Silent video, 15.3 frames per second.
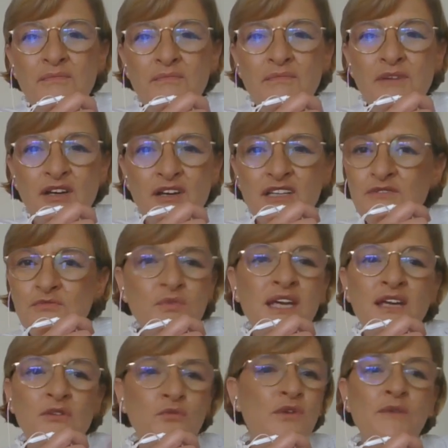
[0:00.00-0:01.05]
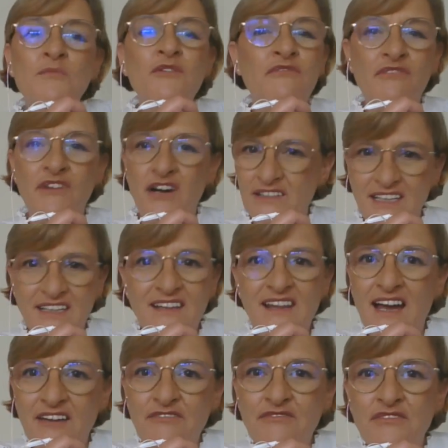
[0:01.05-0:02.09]
because we move on in
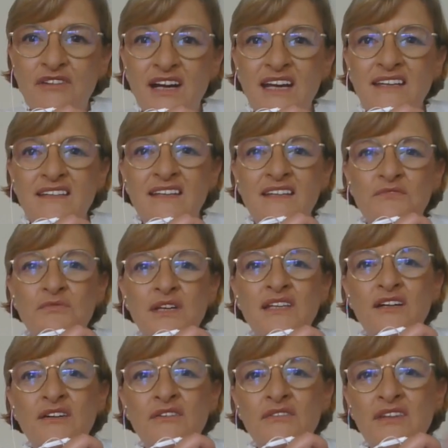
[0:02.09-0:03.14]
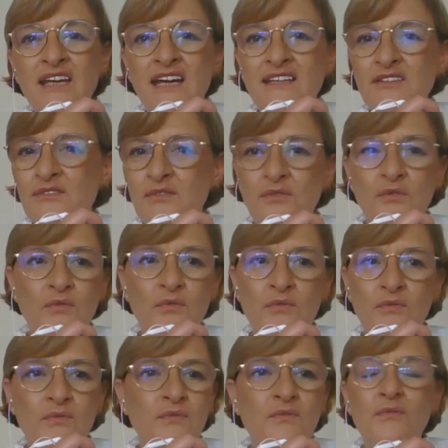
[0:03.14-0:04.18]
life, right? And we know that
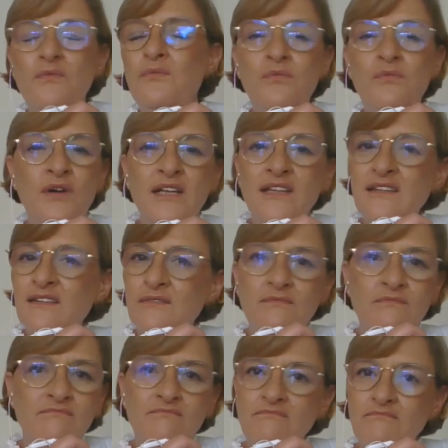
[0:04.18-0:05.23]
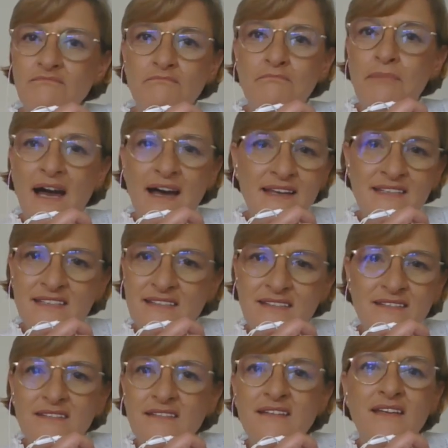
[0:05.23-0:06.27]
what past
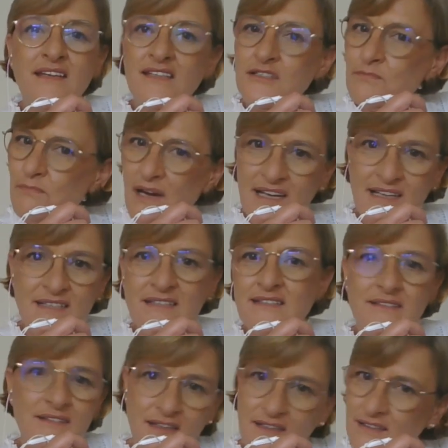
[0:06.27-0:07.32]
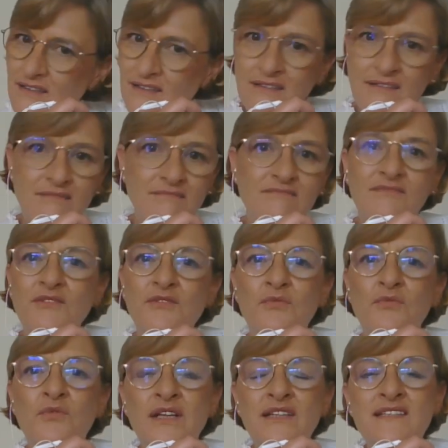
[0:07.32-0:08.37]
is past, and
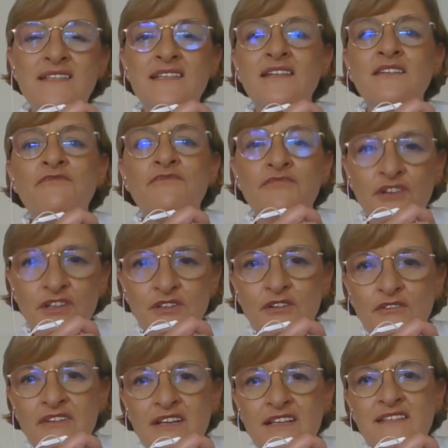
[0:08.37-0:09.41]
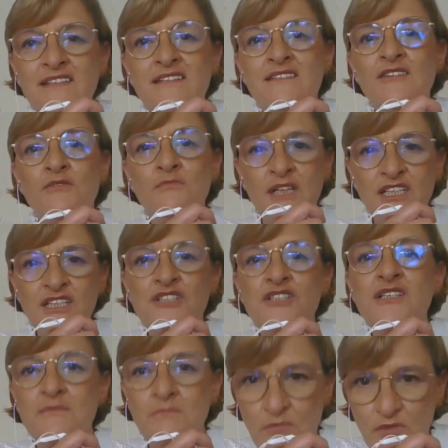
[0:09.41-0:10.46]
what's in front of us is so
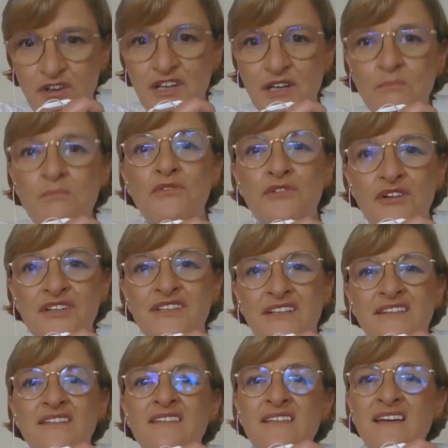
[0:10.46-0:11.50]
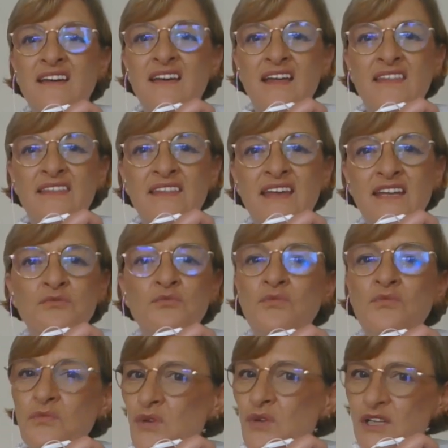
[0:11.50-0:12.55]
much more important
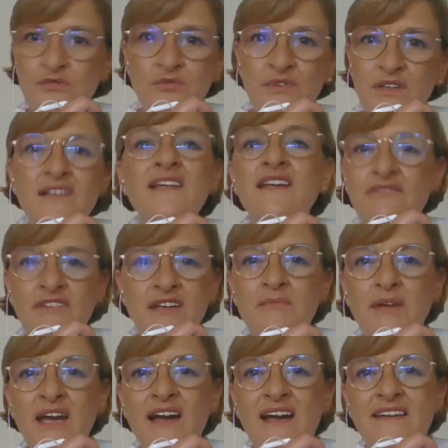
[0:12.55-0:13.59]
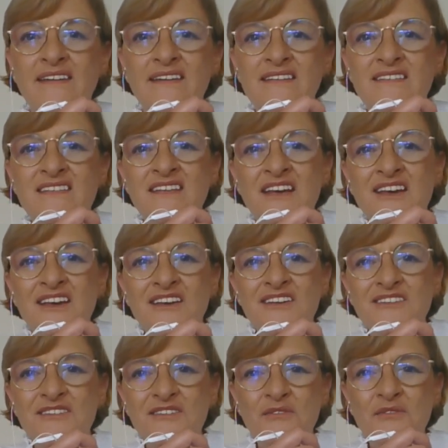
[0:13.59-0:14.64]
than what we're leaving behind us.
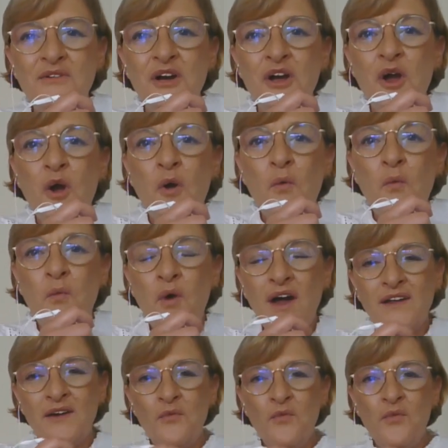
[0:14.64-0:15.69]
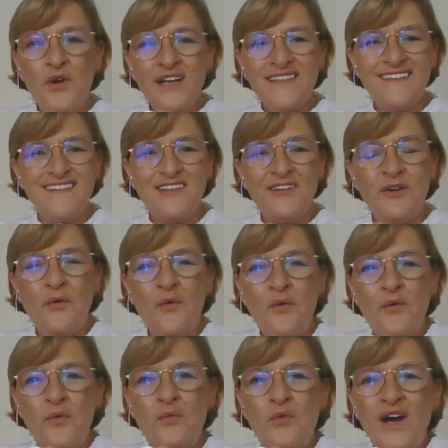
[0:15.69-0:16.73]
So what
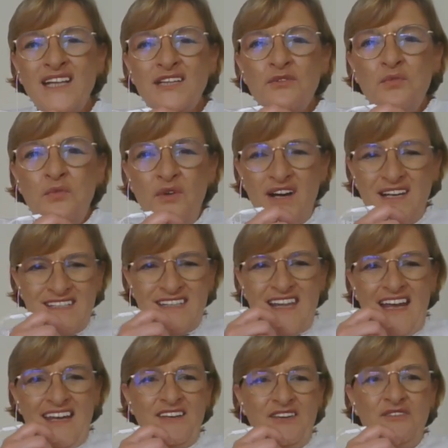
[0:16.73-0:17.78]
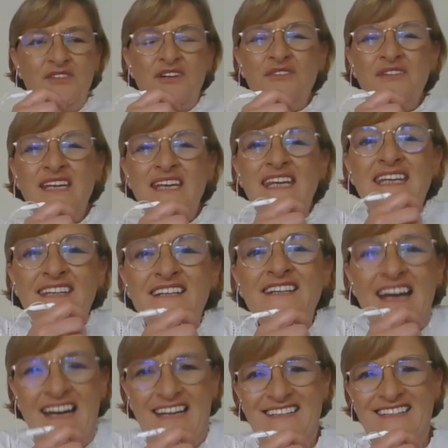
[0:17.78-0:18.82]
was, like, the
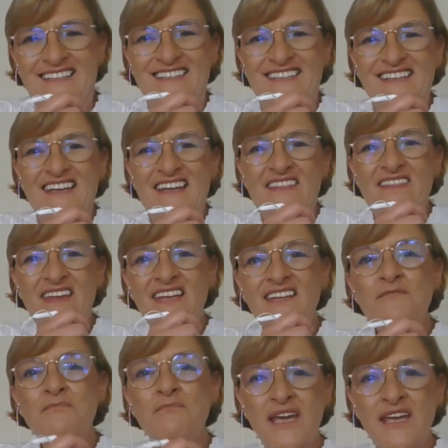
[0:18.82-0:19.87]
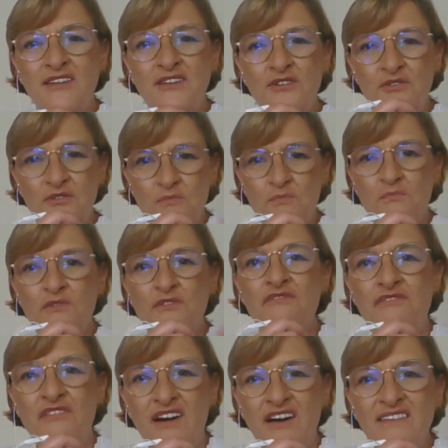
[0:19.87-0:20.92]
inner gut that made you
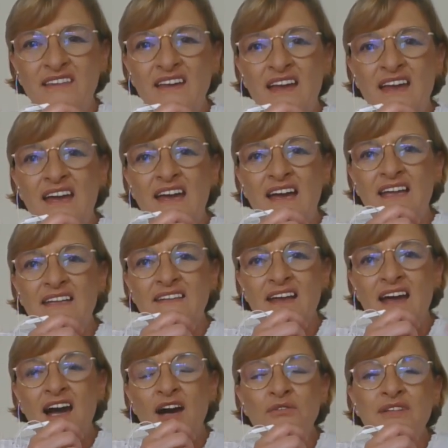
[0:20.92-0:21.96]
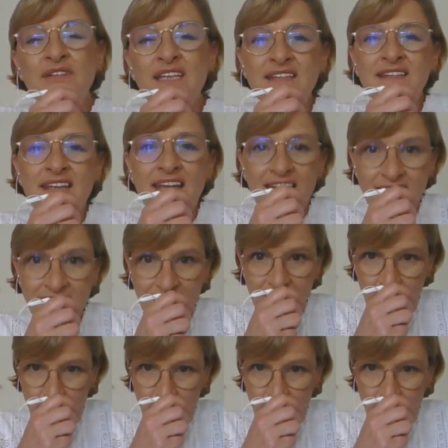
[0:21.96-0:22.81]
move on, and how did that